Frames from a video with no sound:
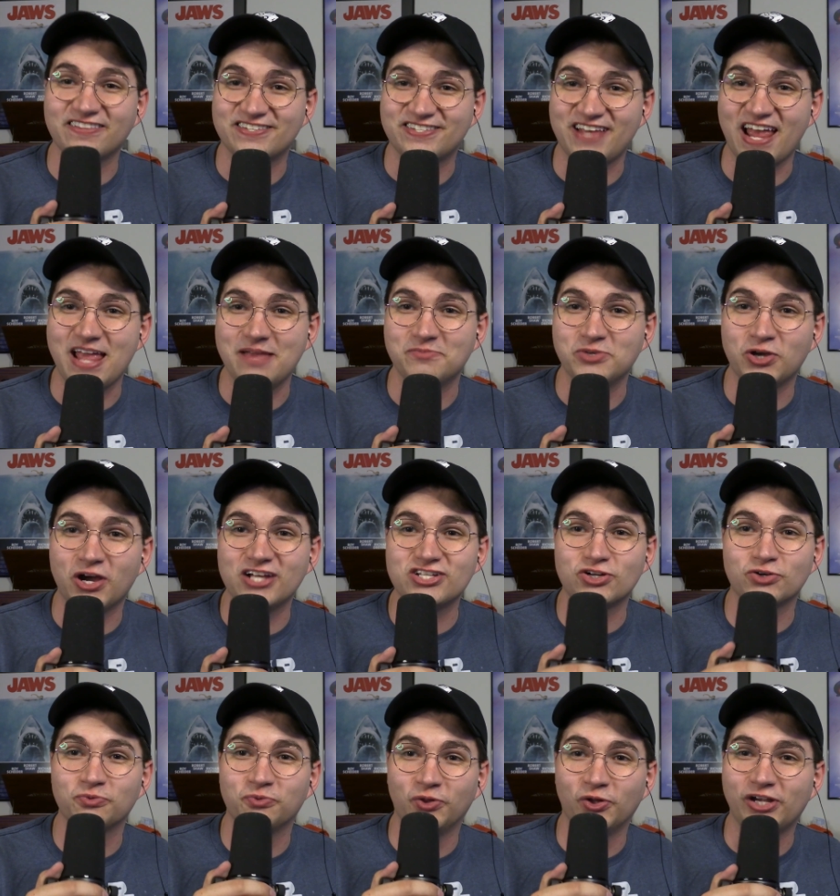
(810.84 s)
not the same. You
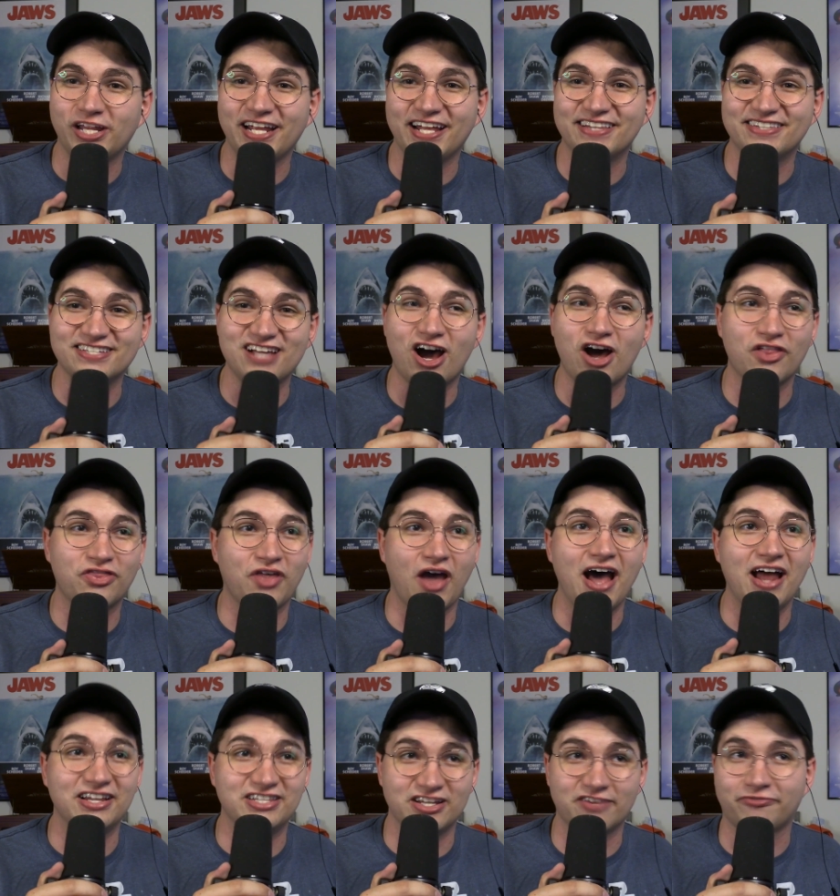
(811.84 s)
guys are looking at a,
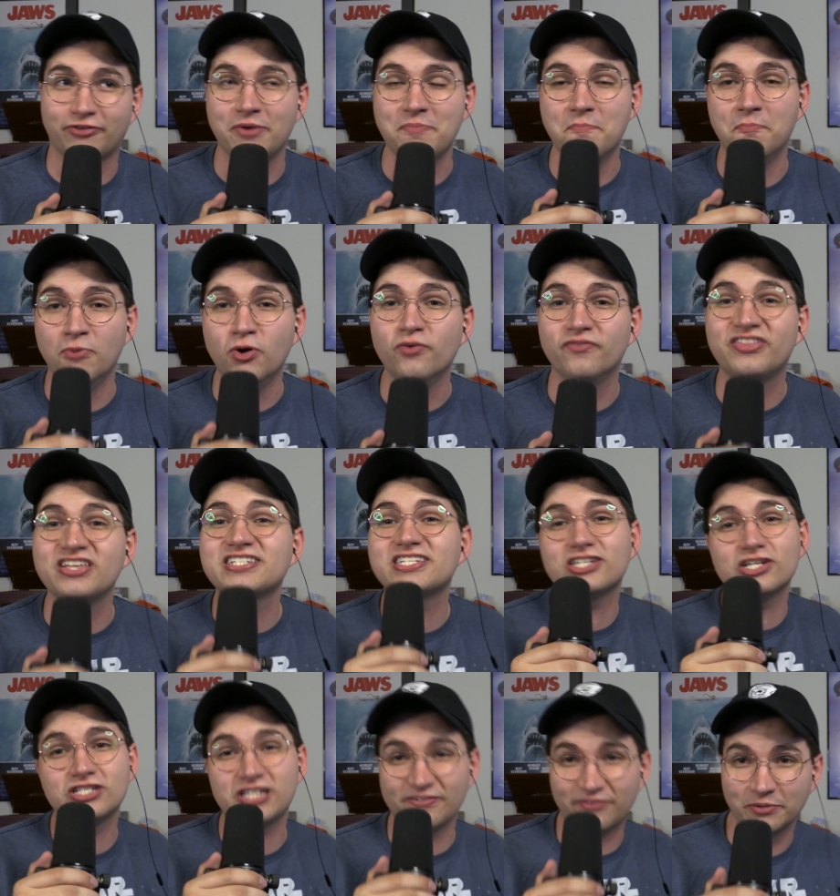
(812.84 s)
a different move. This
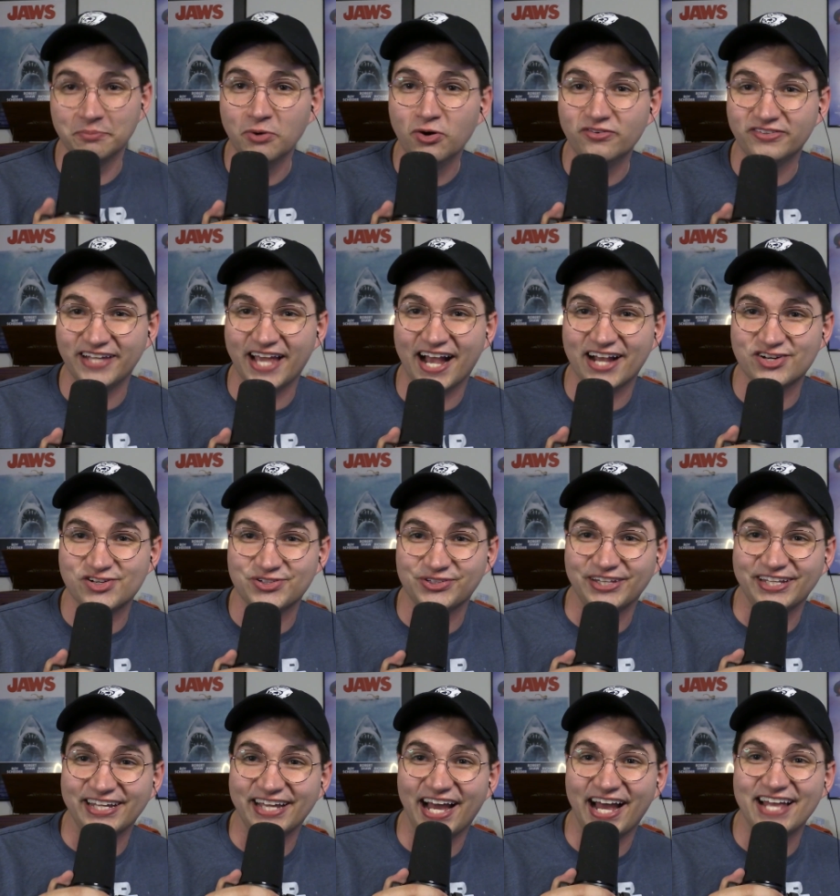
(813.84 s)
is a different movie,
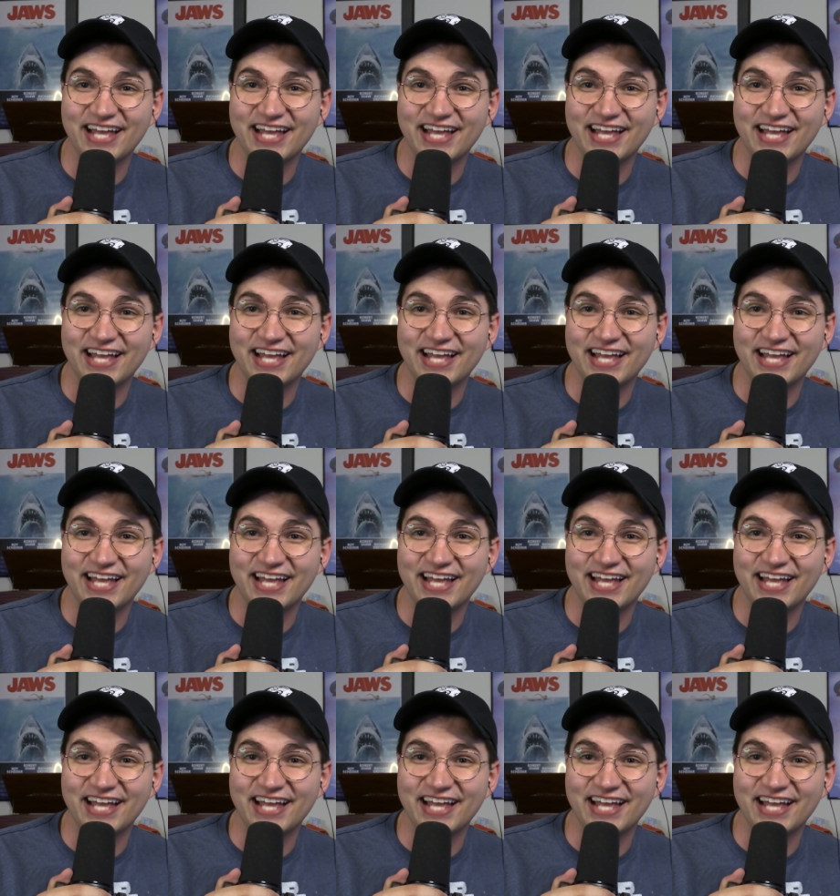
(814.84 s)
actually,